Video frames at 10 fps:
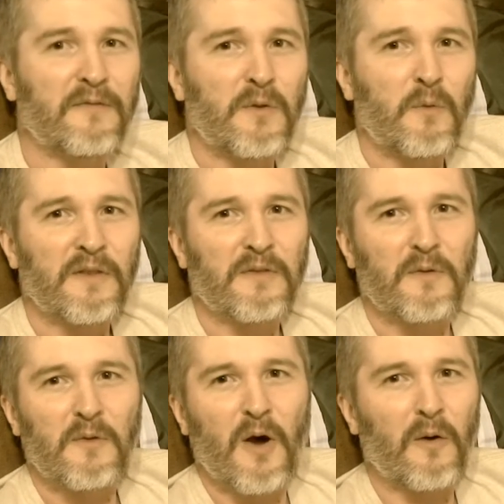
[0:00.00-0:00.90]
now, if you went
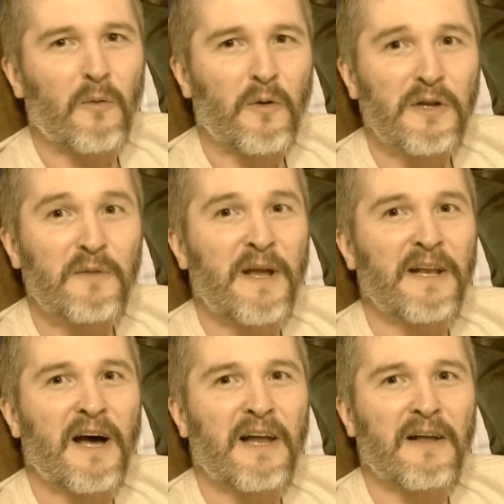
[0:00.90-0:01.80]
through the whole war, you may not.